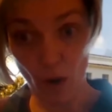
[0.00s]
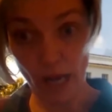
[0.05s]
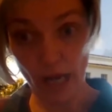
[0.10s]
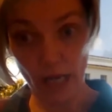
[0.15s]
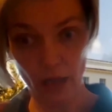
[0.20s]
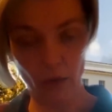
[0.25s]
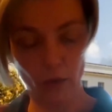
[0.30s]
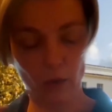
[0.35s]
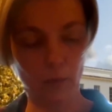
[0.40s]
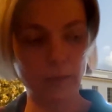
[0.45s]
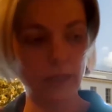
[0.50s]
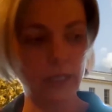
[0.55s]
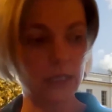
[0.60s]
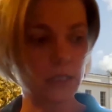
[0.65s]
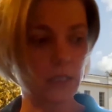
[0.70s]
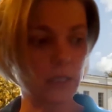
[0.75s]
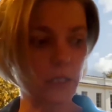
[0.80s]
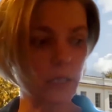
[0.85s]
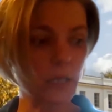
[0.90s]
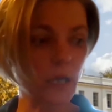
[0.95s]
well
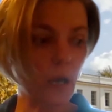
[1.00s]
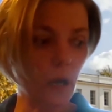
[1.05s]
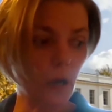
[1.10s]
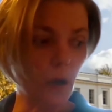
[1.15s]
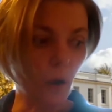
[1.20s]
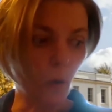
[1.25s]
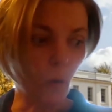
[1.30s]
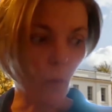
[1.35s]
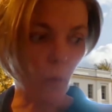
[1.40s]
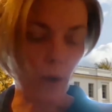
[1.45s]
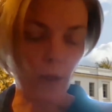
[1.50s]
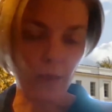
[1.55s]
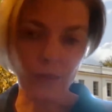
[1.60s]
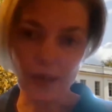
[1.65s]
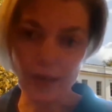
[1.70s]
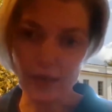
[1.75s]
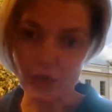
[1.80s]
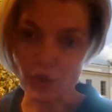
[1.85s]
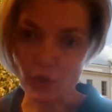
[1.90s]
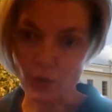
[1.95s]
because when
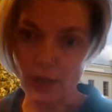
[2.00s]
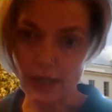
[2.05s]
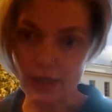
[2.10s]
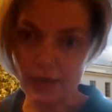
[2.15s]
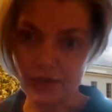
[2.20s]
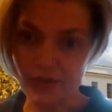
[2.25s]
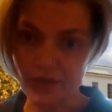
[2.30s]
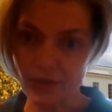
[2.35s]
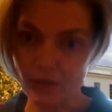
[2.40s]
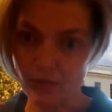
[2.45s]
their trainers